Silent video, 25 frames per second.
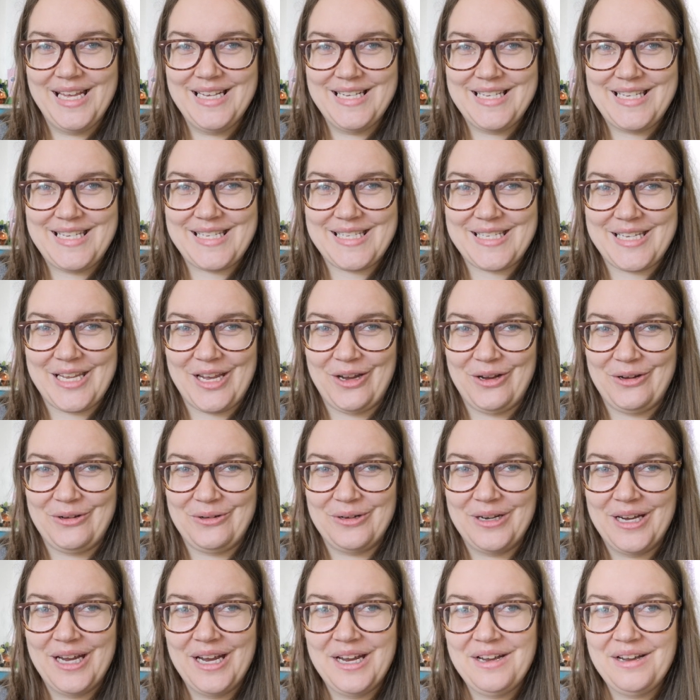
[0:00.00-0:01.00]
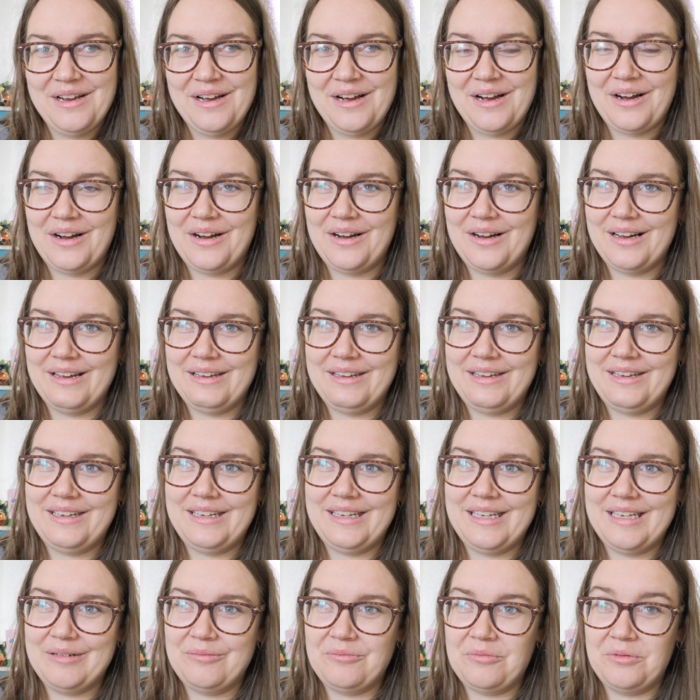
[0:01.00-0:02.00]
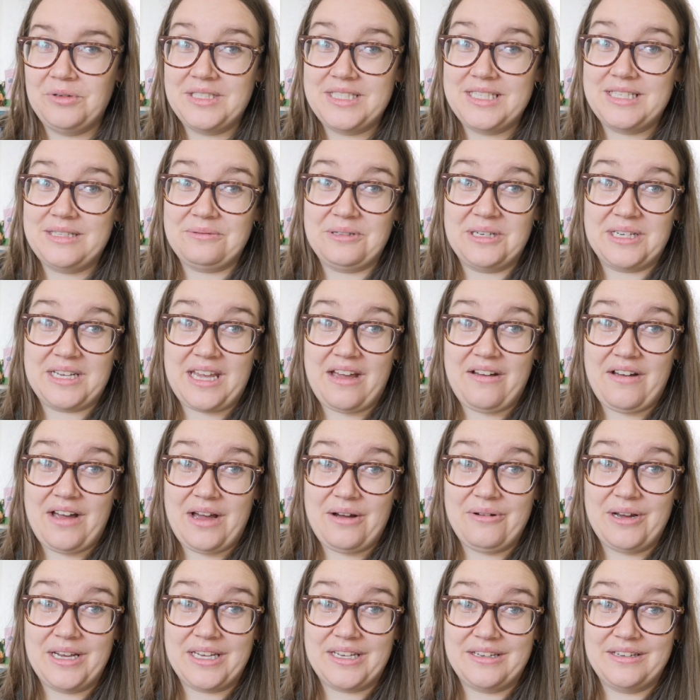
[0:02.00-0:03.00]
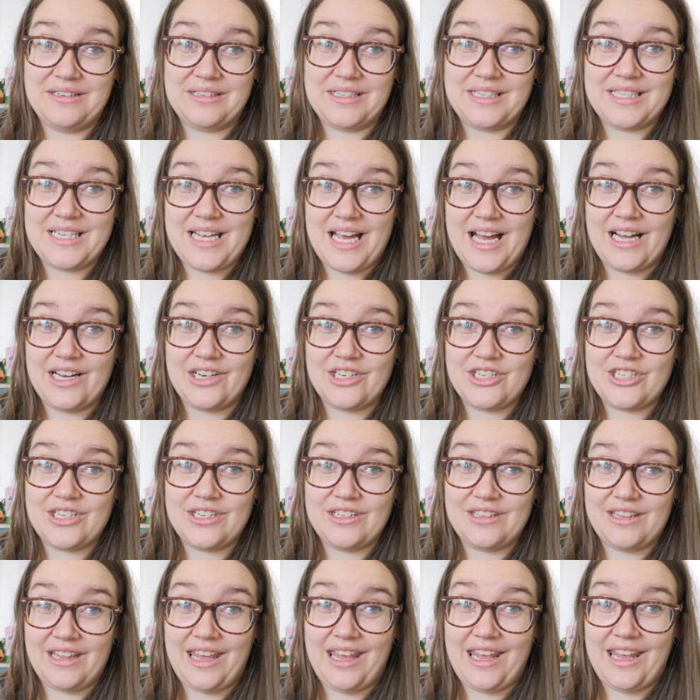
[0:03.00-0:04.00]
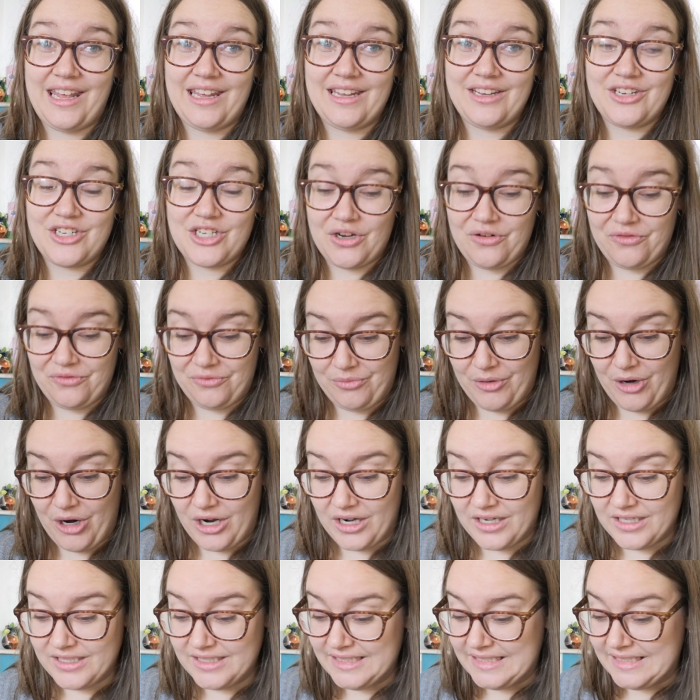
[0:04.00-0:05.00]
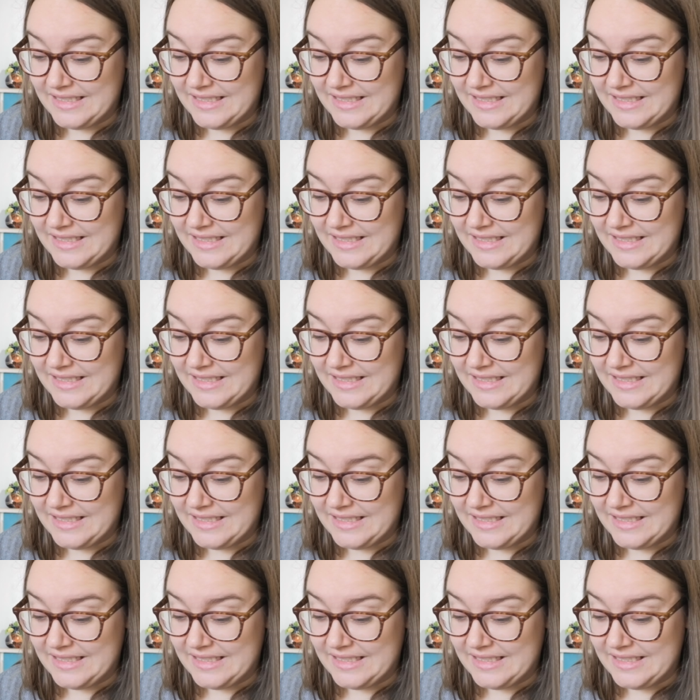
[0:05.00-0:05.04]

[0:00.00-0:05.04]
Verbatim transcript: So I wanted to work out how I could attach the shelf bra.